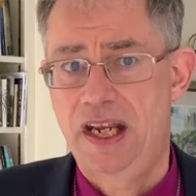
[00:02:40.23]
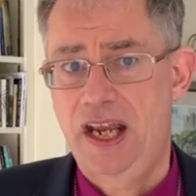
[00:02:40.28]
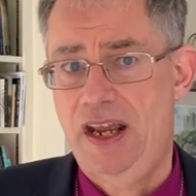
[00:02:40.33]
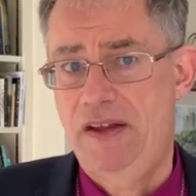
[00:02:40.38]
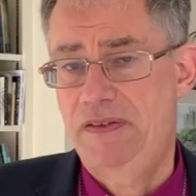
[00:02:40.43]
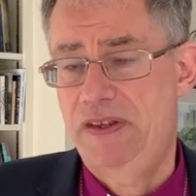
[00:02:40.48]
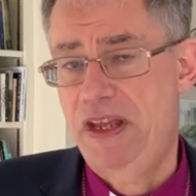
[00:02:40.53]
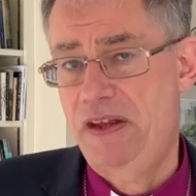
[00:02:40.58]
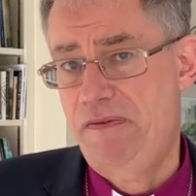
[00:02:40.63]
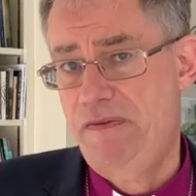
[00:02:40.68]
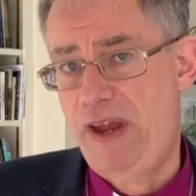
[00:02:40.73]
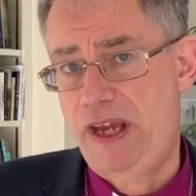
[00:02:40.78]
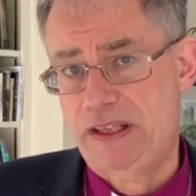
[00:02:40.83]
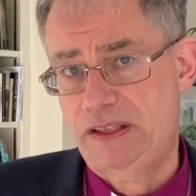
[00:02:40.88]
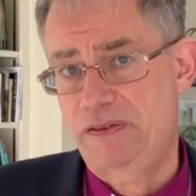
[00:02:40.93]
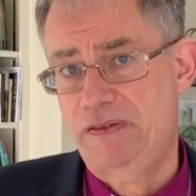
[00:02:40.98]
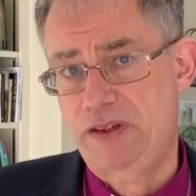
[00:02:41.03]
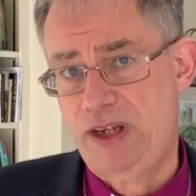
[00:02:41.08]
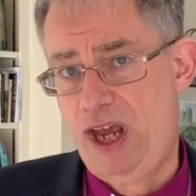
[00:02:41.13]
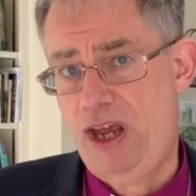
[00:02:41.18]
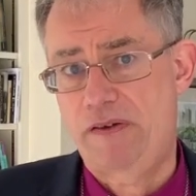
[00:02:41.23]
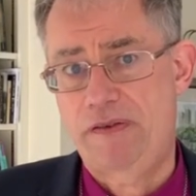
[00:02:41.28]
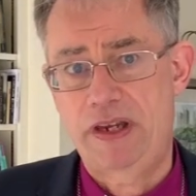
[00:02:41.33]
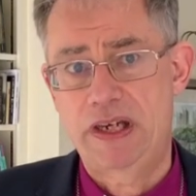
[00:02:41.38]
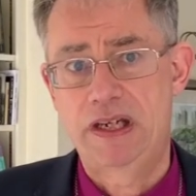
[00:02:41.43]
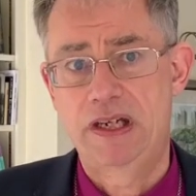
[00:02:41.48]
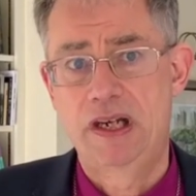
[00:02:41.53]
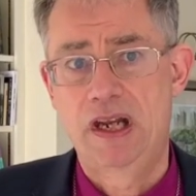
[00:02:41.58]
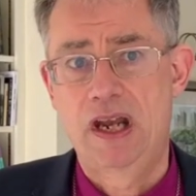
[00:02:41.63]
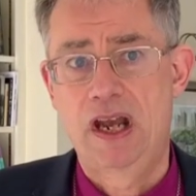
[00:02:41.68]
of the effect of
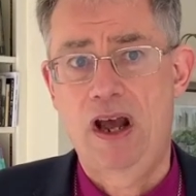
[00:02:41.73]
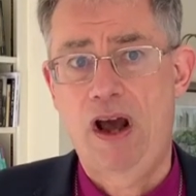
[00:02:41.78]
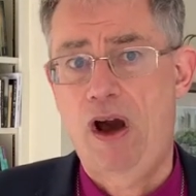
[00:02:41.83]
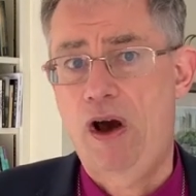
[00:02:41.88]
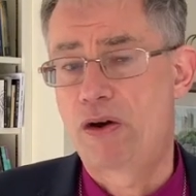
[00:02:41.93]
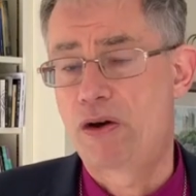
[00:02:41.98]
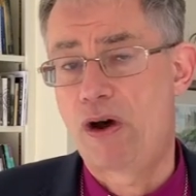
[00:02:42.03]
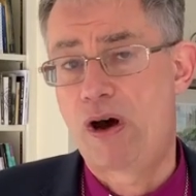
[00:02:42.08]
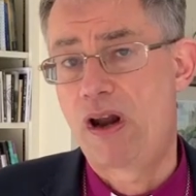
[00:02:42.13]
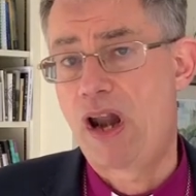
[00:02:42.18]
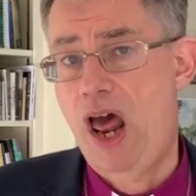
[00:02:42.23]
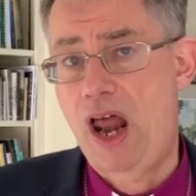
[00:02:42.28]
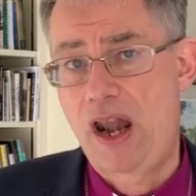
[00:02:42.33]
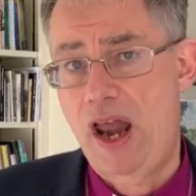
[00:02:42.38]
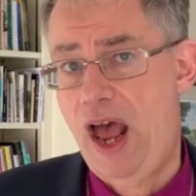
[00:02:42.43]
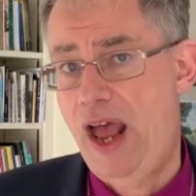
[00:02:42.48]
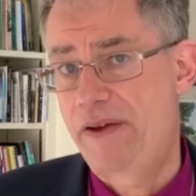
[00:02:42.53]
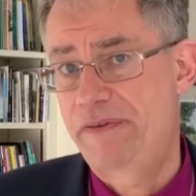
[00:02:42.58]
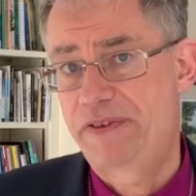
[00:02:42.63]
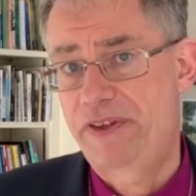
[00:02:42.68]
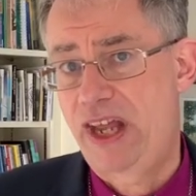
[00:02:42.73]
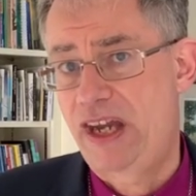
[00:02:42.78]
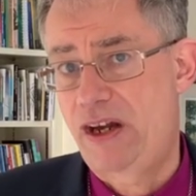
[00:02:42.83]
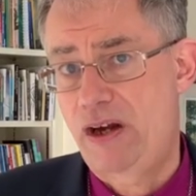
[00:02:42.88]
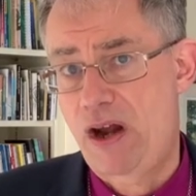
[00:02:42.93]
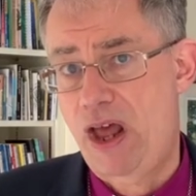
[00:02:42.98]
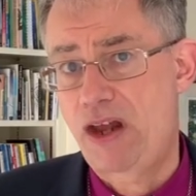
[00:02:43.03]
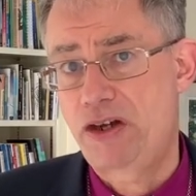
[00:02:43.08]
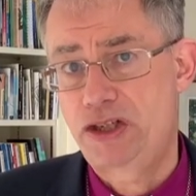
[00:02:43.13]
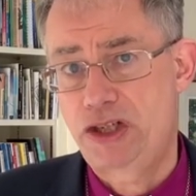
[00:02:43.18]
COVID on all our lives and
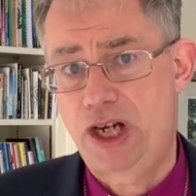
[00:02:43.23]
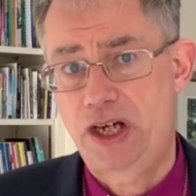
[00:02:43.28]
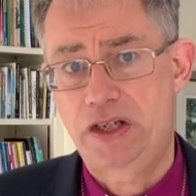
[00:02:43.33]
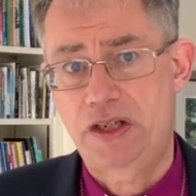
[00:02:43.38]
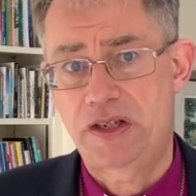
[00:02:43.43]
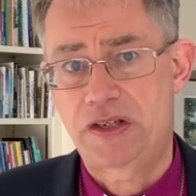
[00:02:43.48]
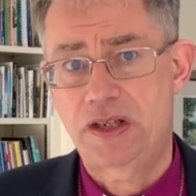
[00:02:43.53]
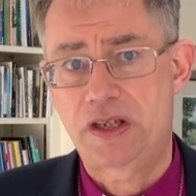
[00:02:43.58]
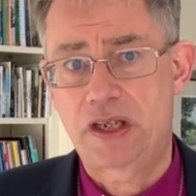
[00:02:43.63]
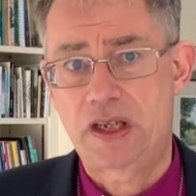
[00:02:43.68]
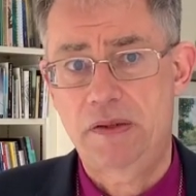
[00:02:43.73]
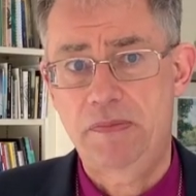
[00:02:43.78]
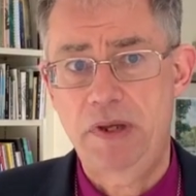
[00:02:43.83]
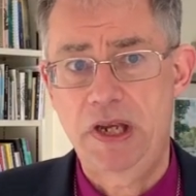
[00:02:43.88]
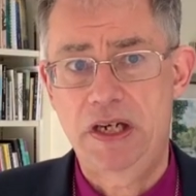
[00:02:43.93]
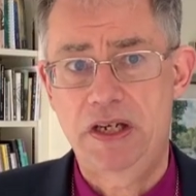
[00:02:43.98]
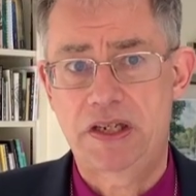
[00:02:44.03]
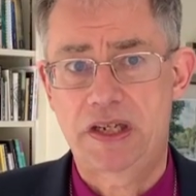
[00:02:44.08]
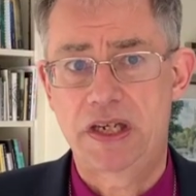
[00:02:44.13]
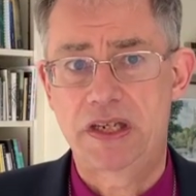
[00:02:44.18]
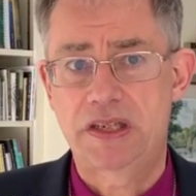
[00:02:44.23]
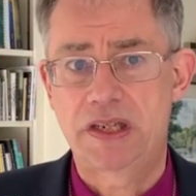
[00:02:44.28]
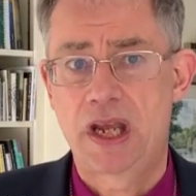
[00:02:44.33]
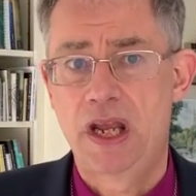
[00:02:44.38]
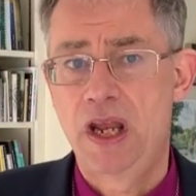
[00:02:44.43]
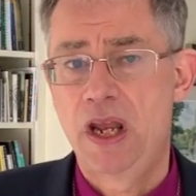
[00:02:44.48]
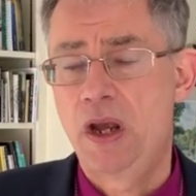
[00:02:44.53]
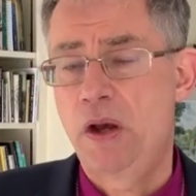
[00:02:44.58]
on our churches and communities.